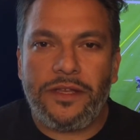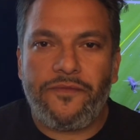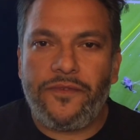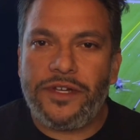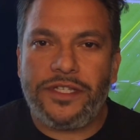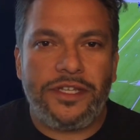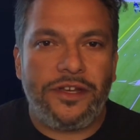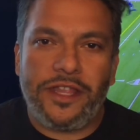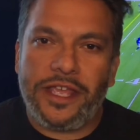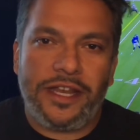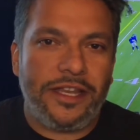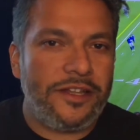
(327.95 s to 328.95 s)
First year they
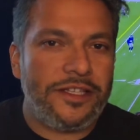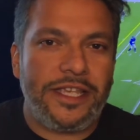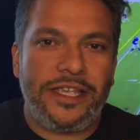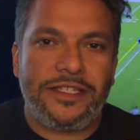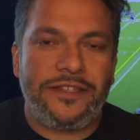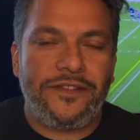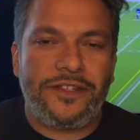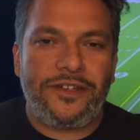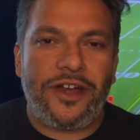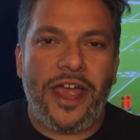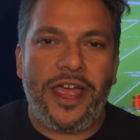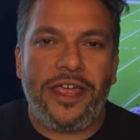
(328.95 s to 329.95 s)
get a little taste of the
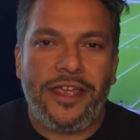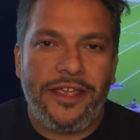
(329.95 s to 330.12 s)
try.